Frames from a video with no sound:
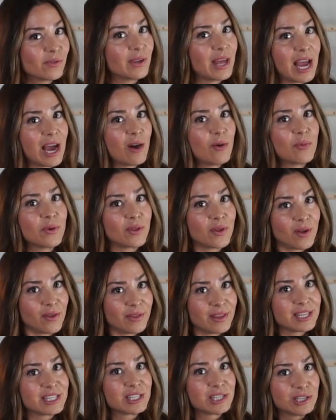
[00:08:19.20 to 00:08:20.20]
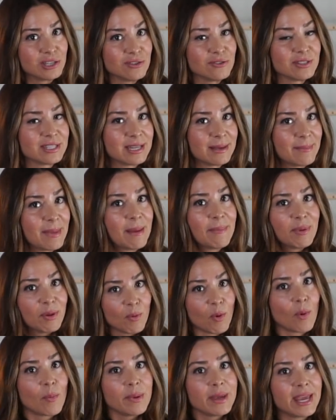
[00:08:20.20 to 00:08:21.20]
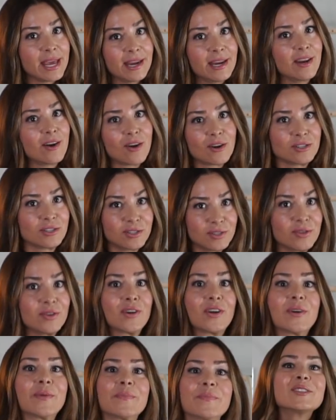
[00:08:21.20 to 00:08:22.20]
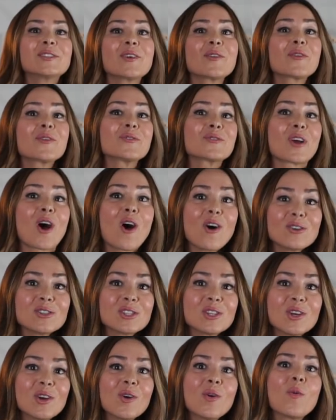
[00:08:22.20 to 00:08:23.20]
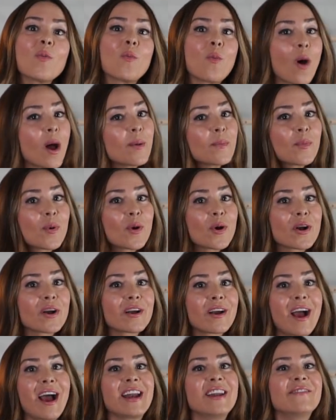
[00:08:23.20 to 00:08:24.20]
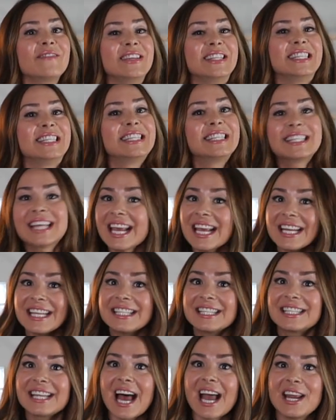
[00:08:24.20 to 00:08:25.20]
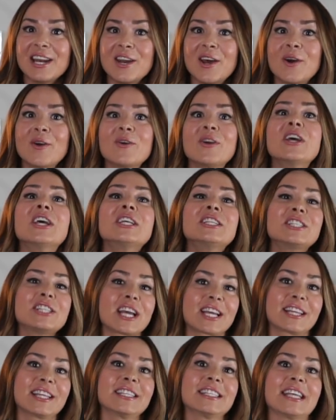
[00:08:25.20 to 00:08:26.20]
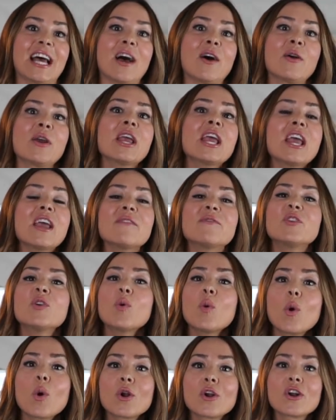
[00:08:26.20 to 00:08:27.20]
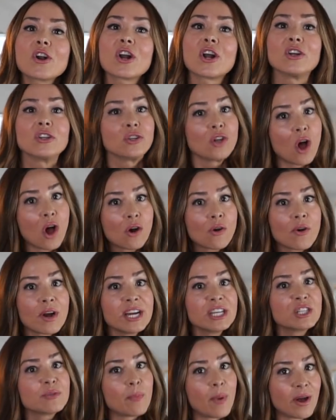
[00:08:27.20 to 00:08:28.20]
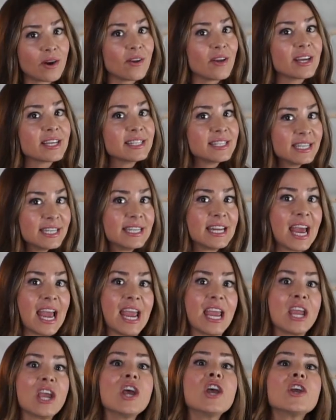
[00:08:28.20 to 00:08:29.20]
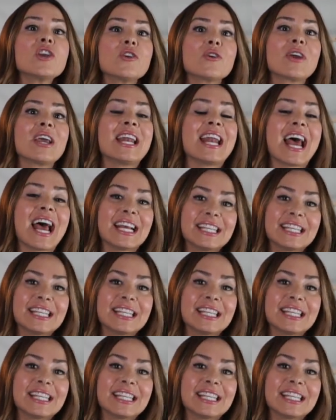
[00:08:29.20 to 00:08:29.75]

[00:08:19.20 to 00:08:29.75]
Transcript: now with all this news that maybe we'll be getting ours sooner. So there's also one more kind of insane side note. Check this out. If you ordered a long-range Model X today, you'll get an